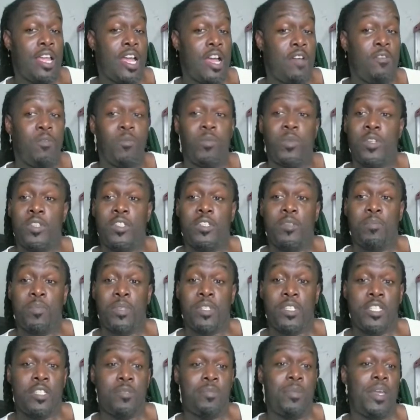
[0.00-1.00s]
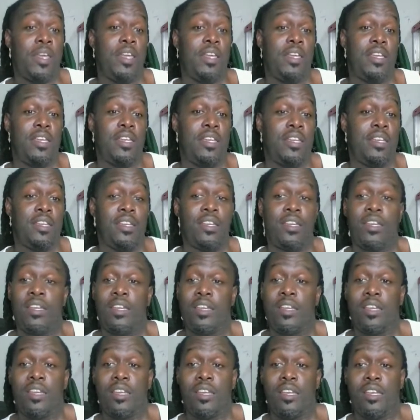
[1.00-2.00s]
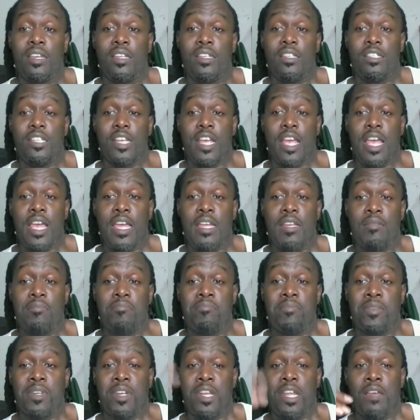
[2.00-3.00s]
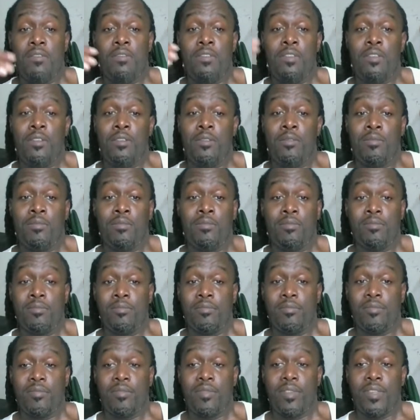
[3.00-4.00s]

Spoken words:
thank y'all for participating. Chat, love you.